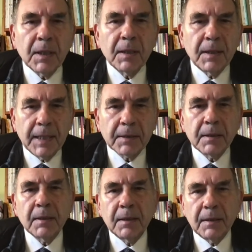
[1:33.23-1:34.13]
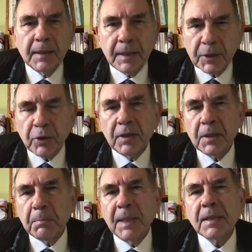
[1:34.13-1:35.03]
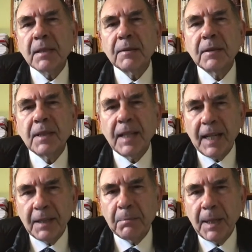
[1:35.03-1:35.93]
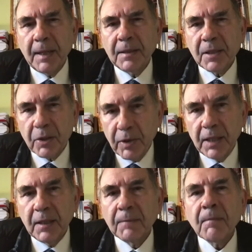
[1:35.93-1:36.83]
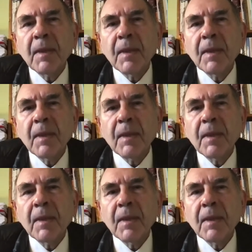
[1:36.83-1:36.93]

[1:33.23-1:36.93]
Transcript: electronic pencil to the iPad screen,